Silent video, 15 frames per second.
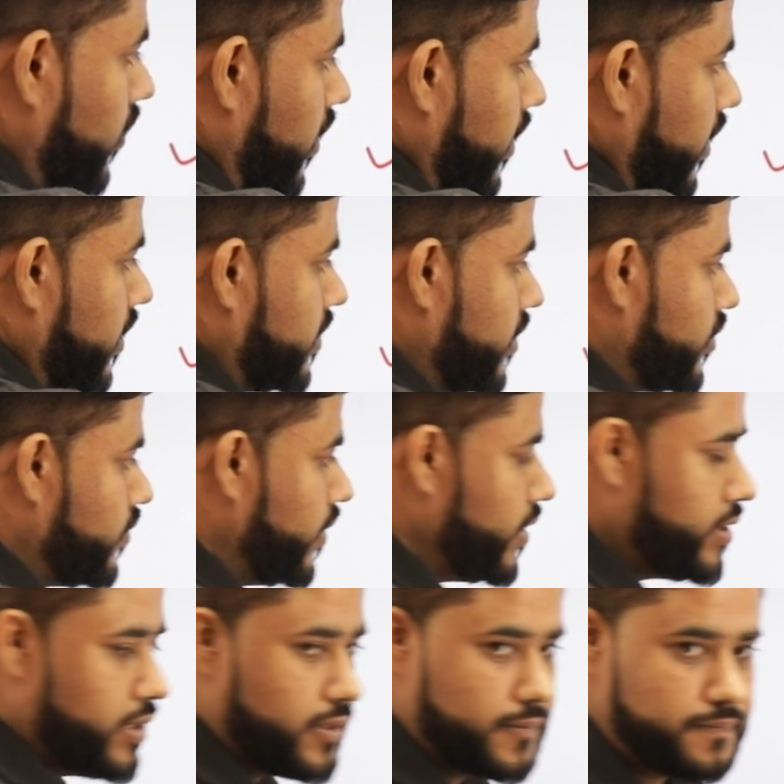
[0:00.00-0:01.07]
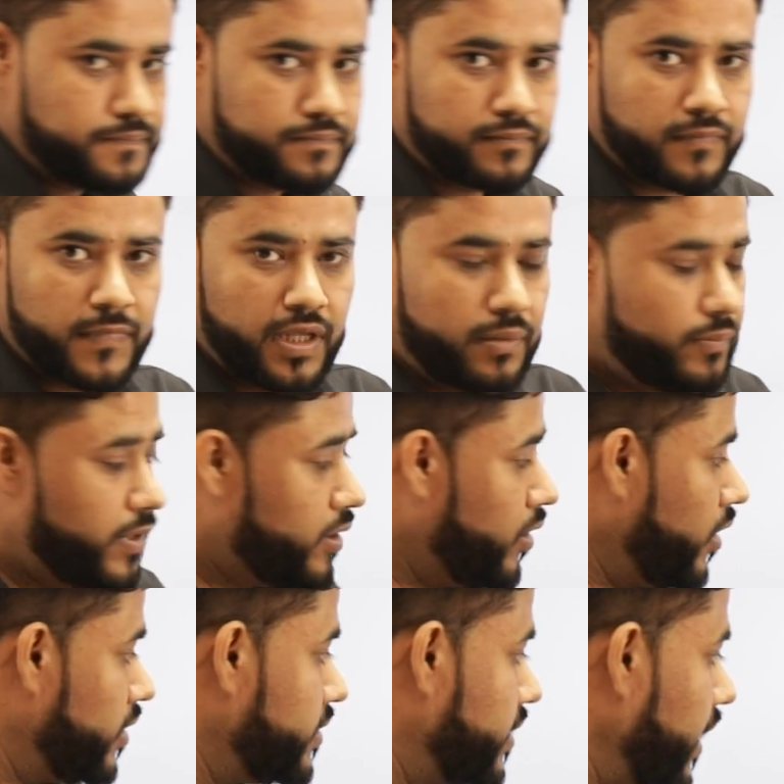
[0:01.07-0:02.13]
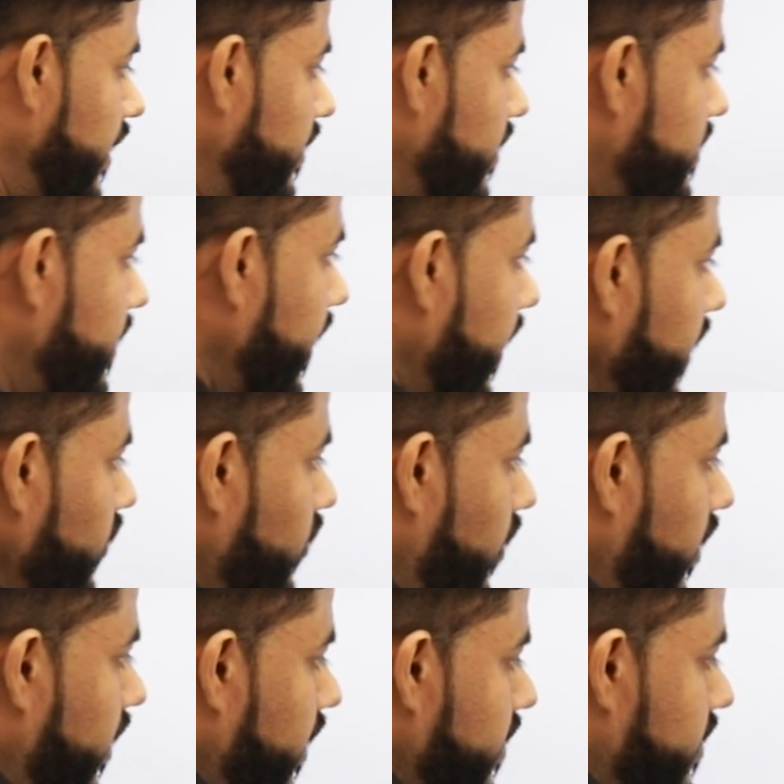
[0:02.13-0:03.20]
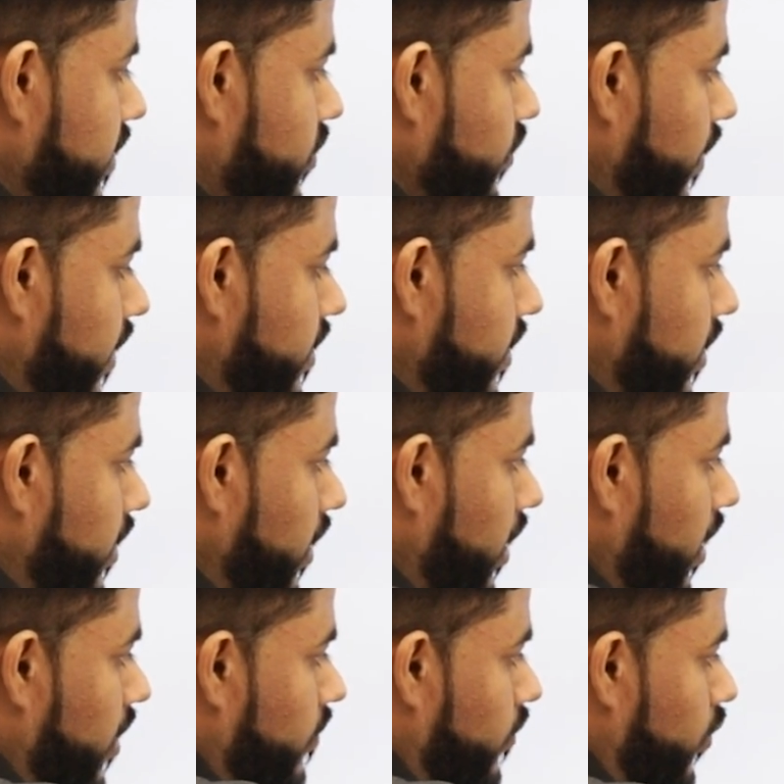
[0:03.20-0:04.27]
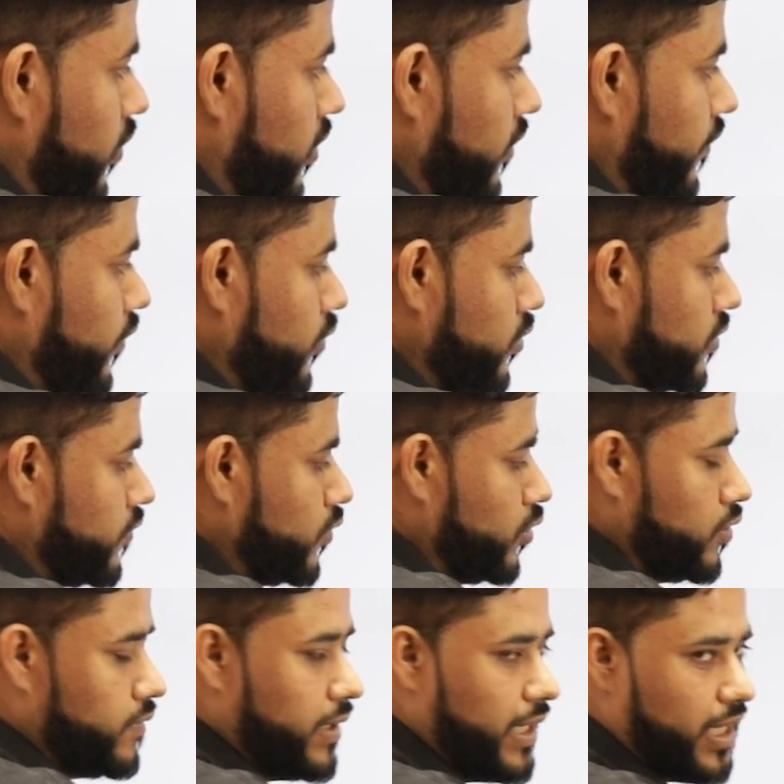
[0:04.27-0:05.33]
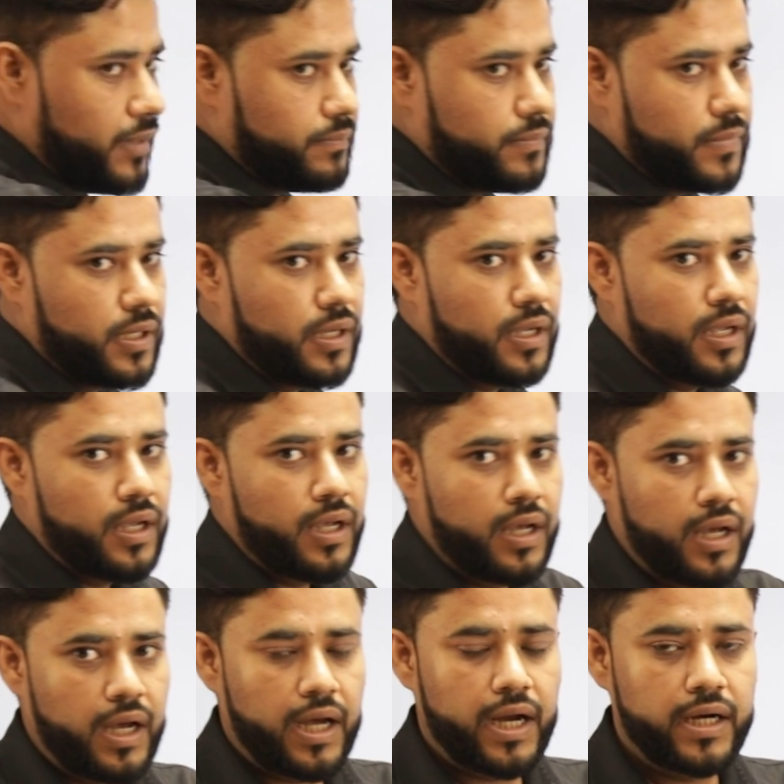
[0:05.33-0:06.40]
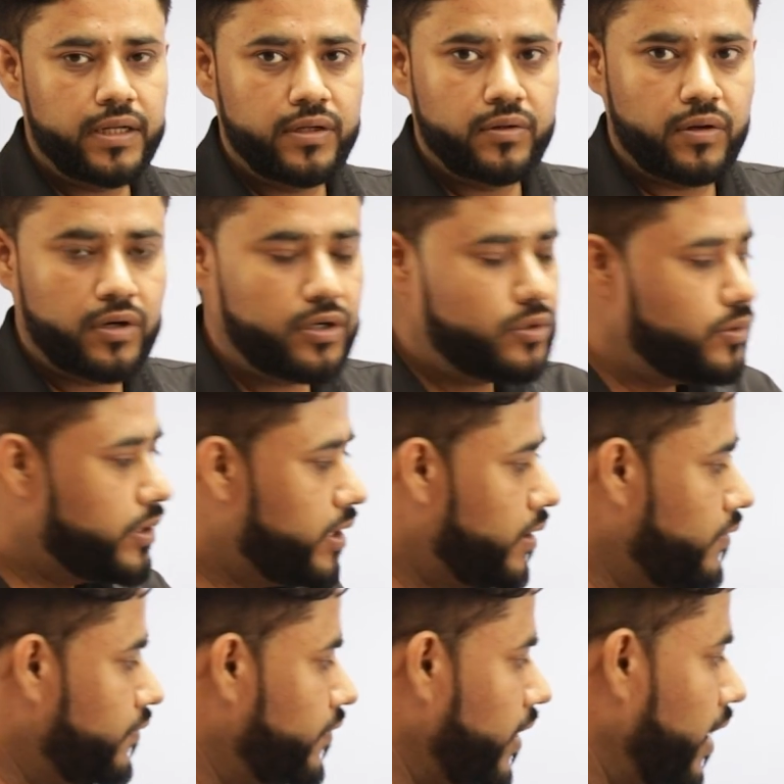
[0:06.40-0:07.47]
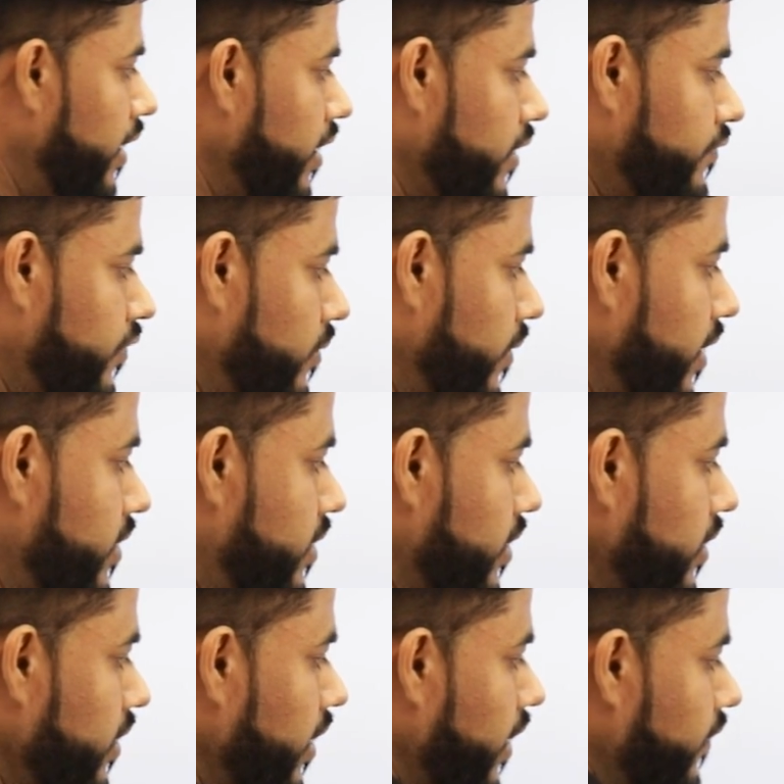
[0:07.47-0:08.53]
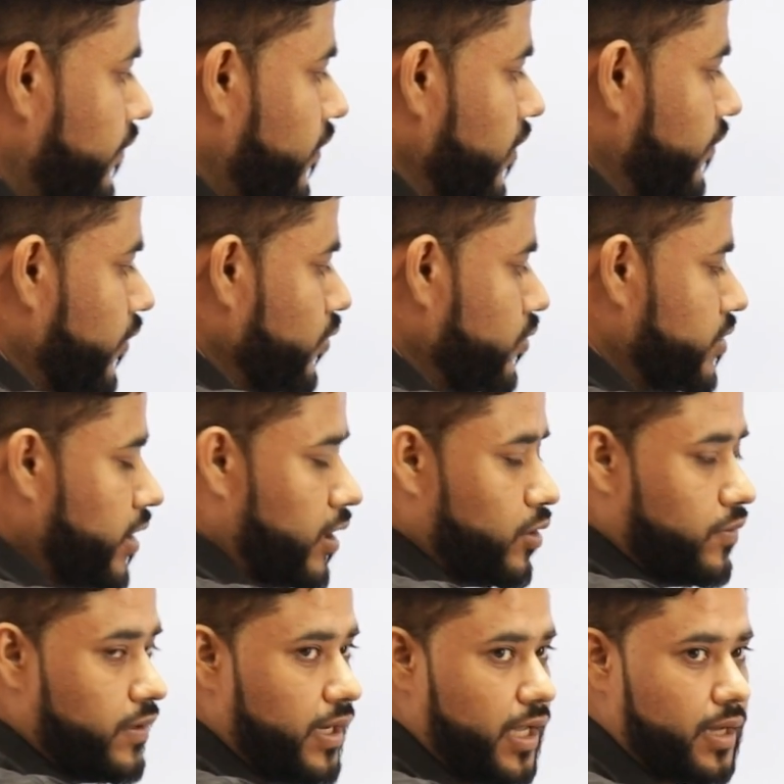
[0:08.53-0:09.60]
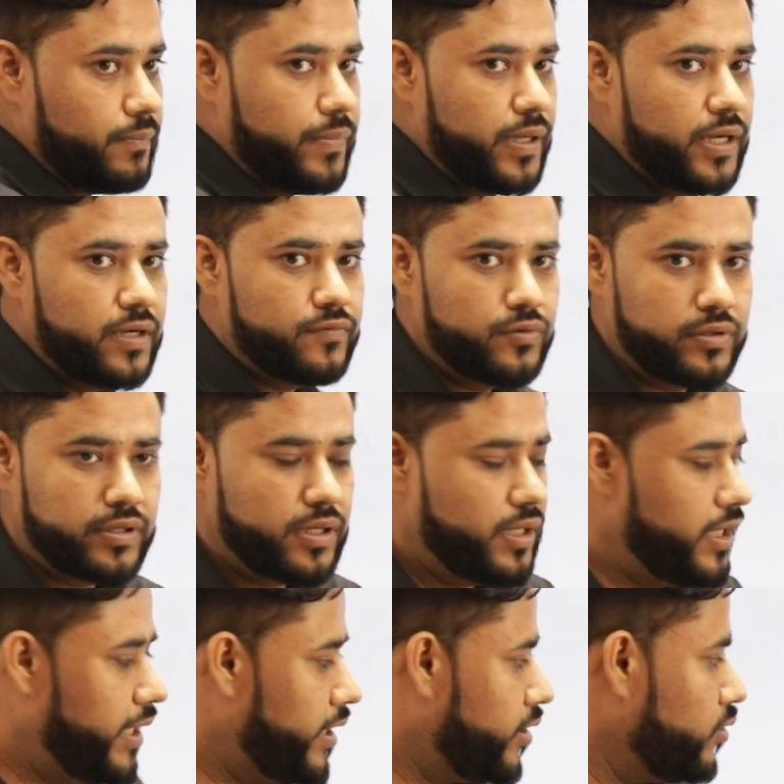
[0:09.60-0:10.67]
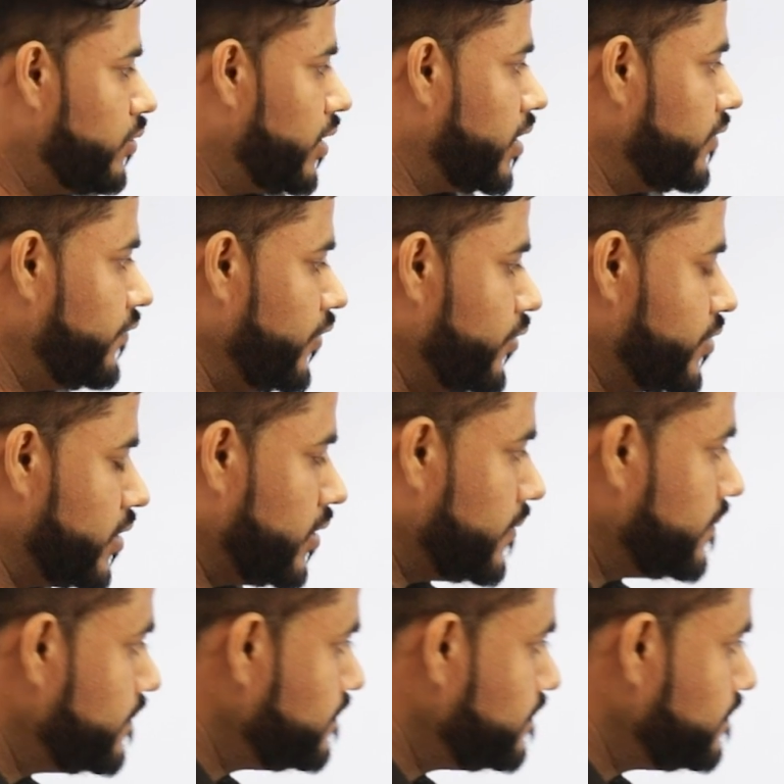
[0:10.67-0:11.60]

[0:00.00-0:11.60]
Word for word: quadrant situation. Because in the second quadrant situation, both the views would overlap. And in order to give an information, if the views are overlapping, it would lead to a confusion.